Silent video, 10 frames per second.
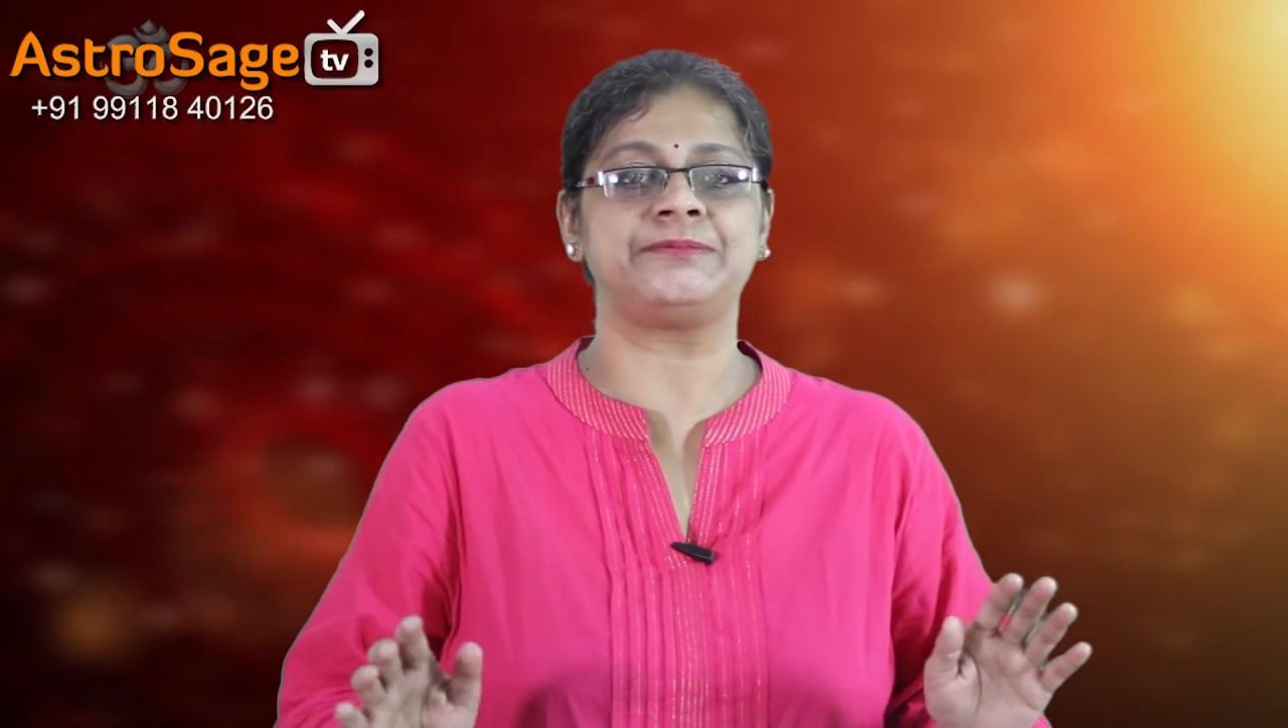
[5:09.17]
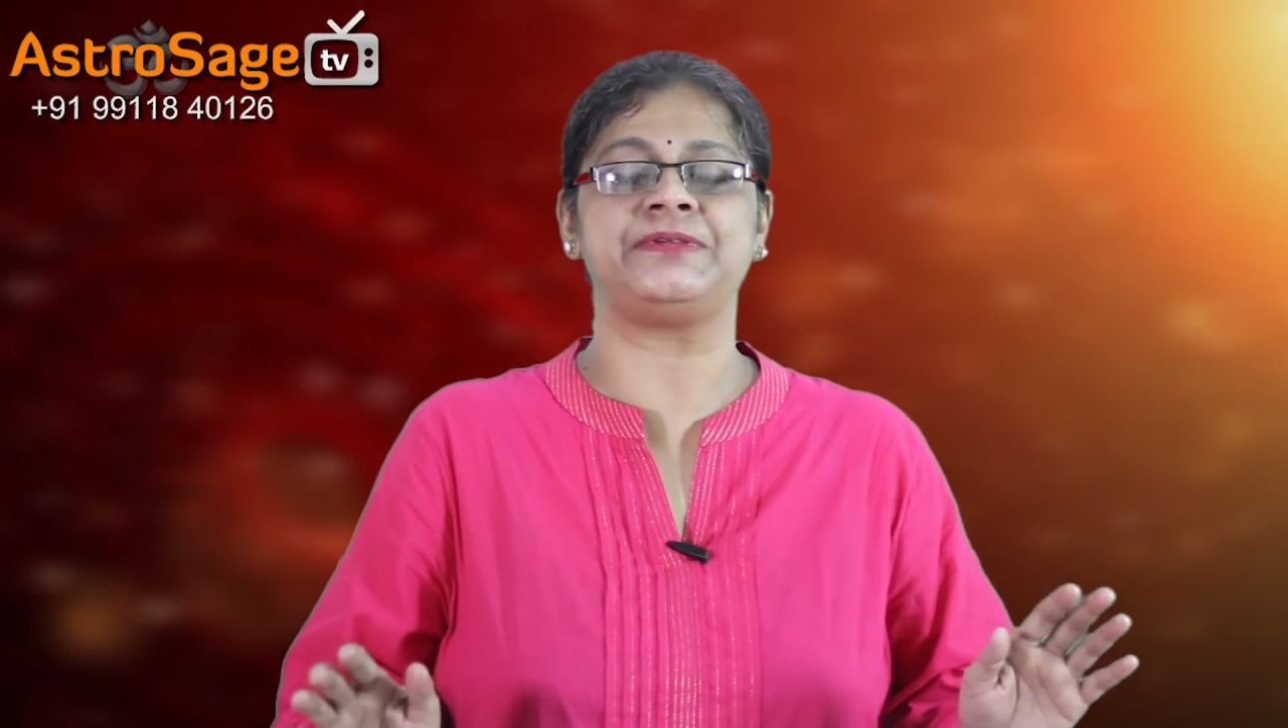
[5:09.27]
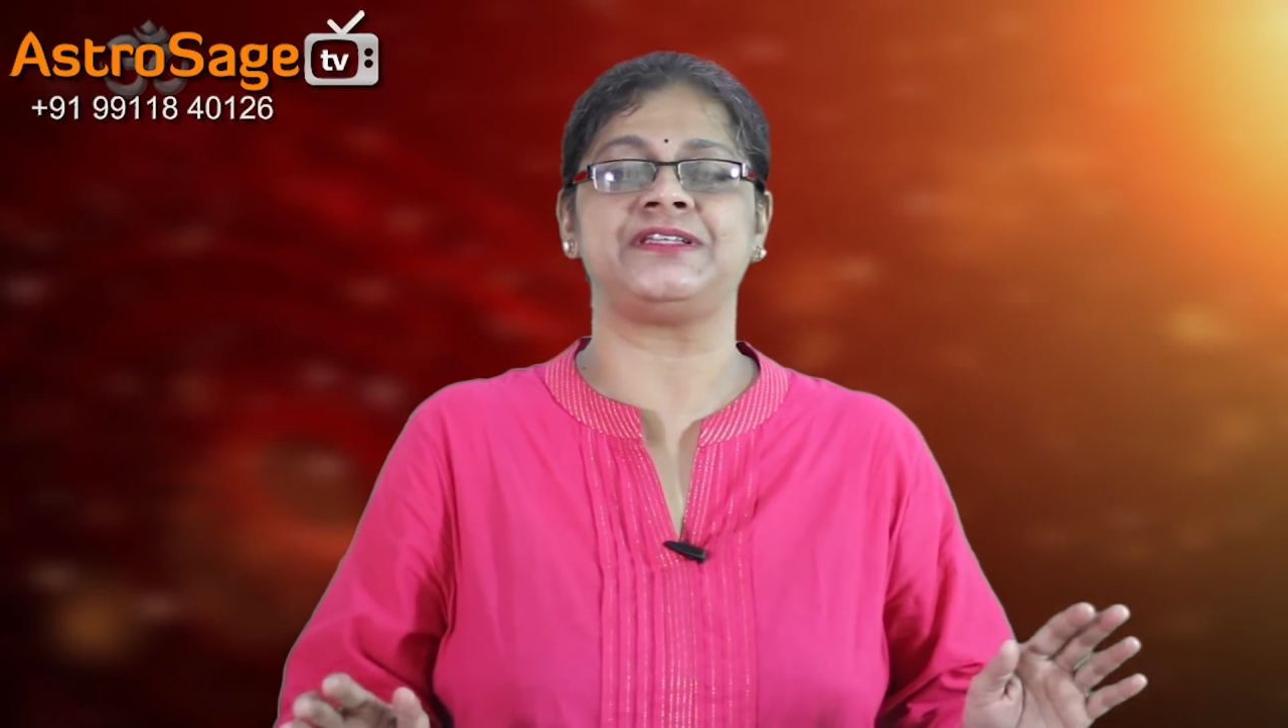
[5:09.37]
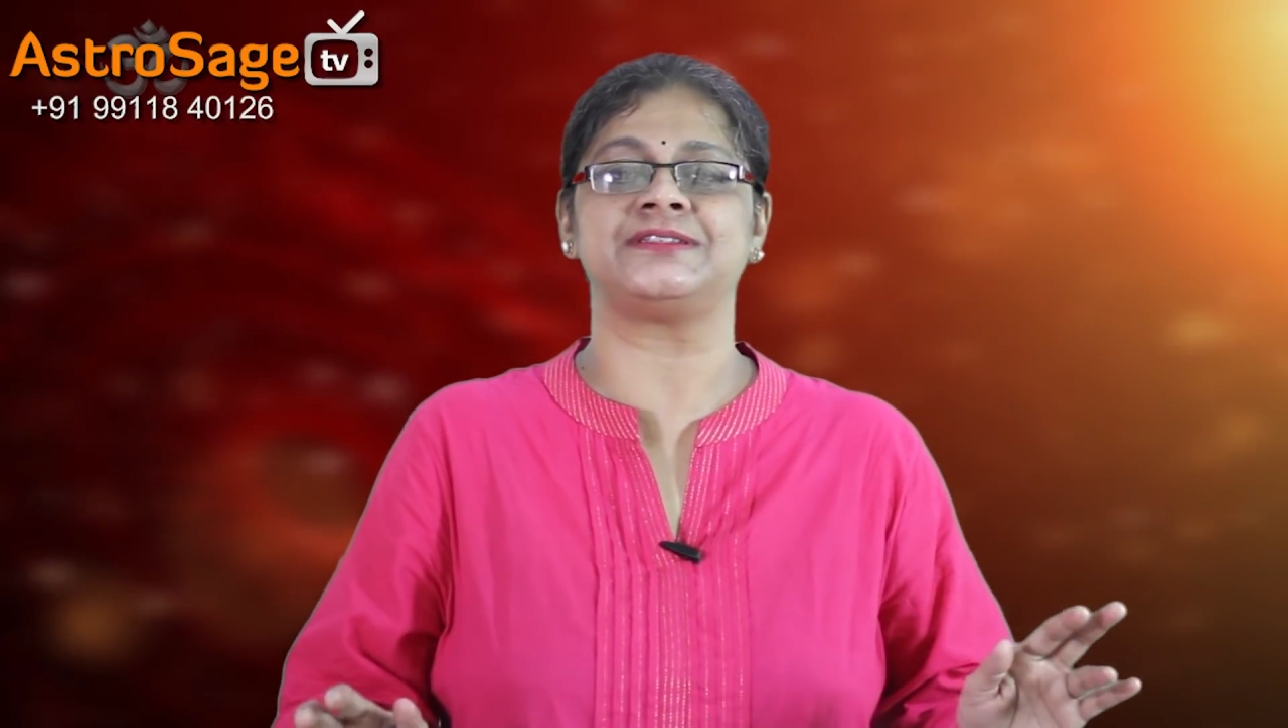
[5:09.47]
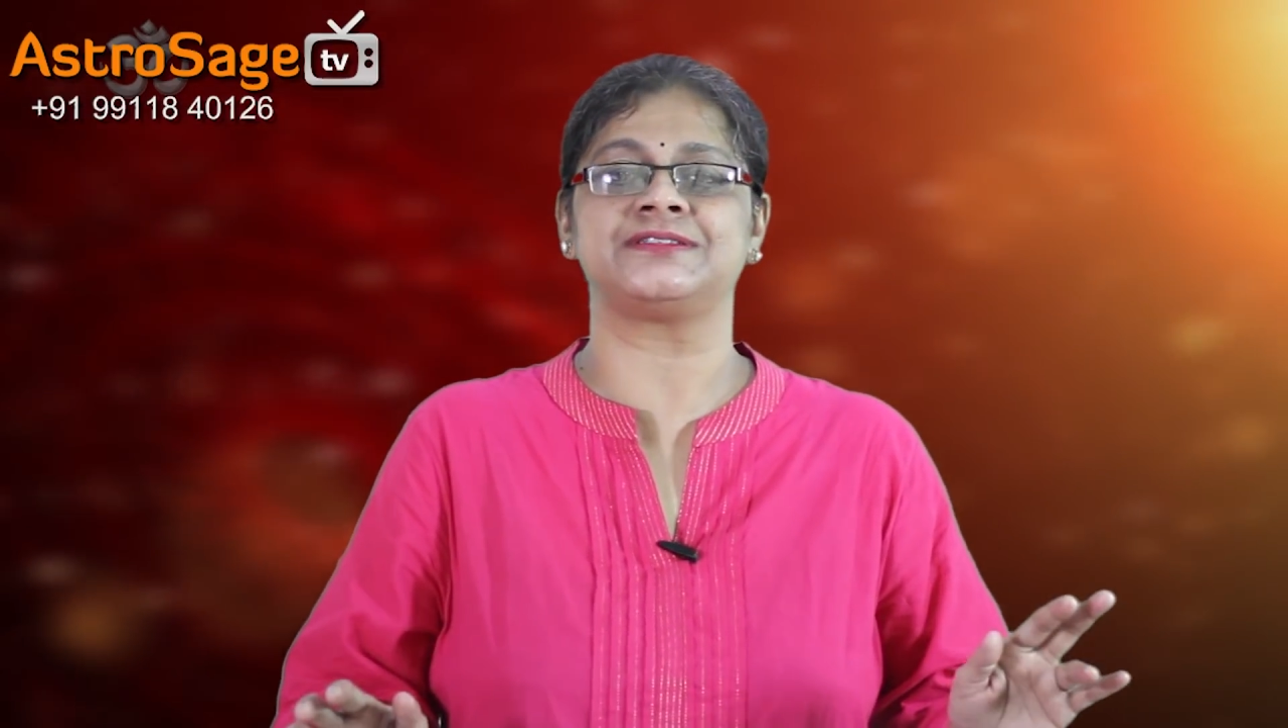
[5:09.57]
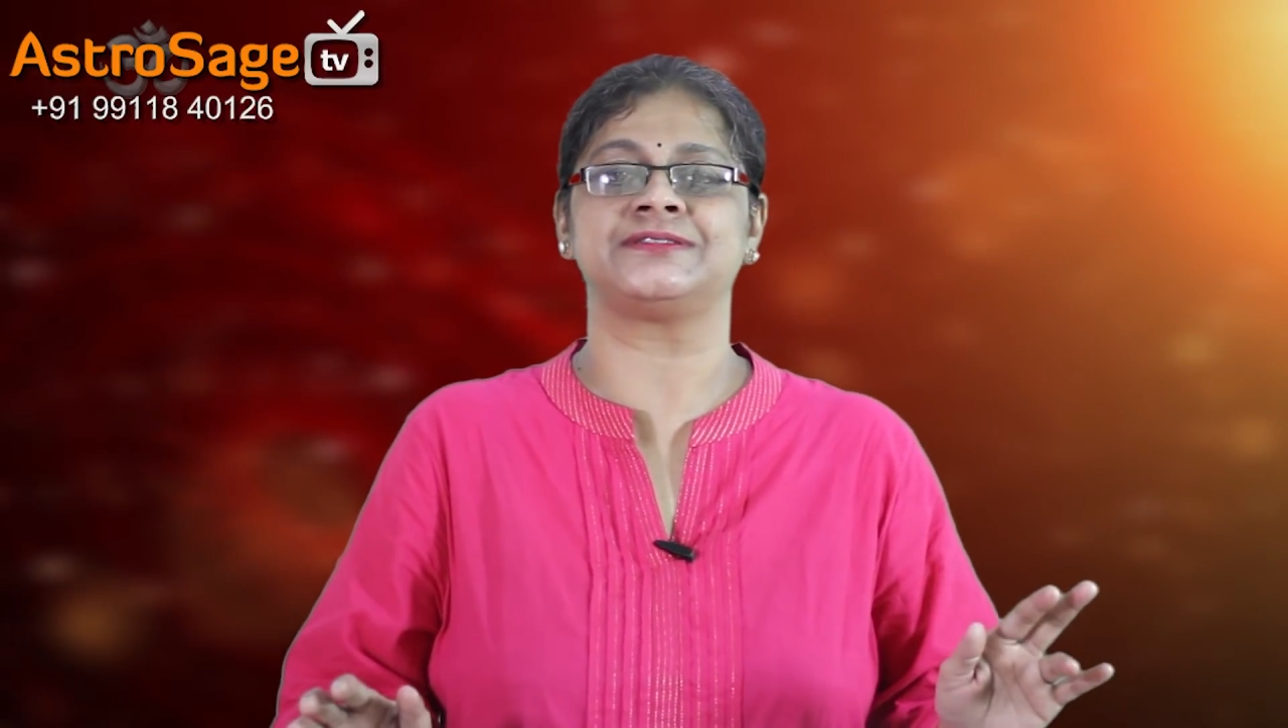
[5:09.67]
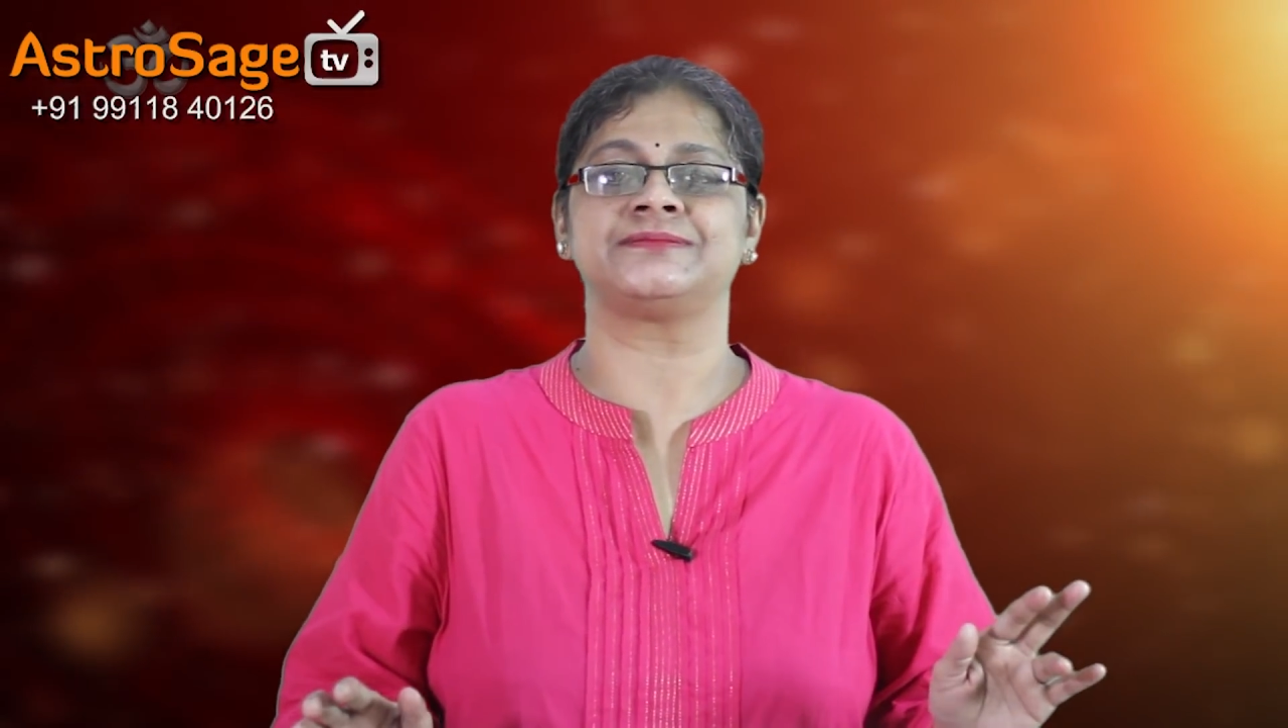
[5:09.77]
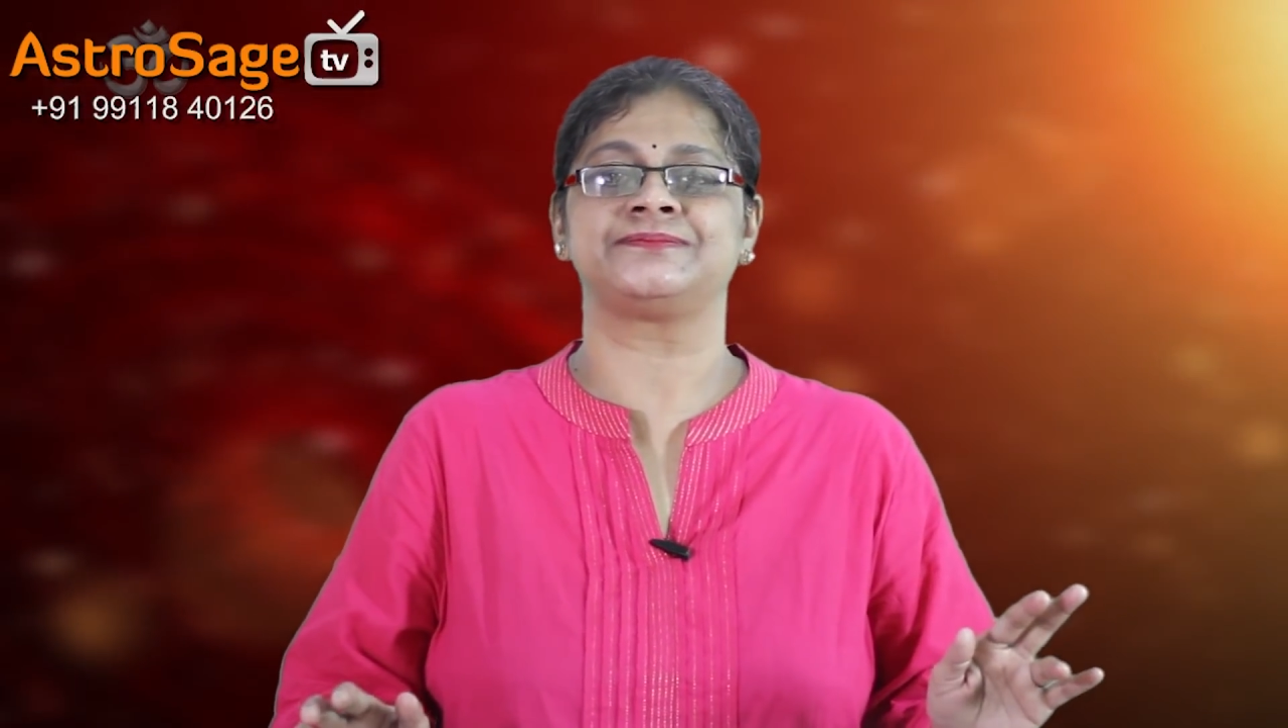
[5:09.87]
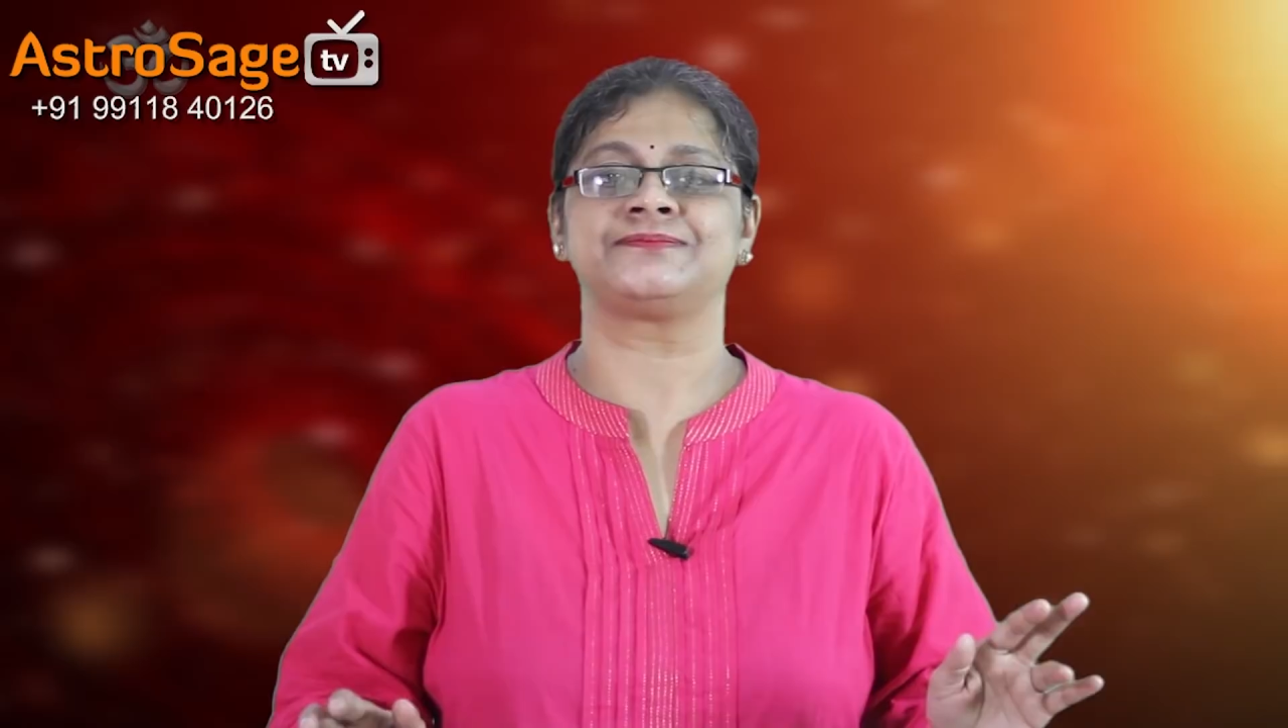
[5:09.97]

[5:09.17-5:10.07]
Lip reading: peace.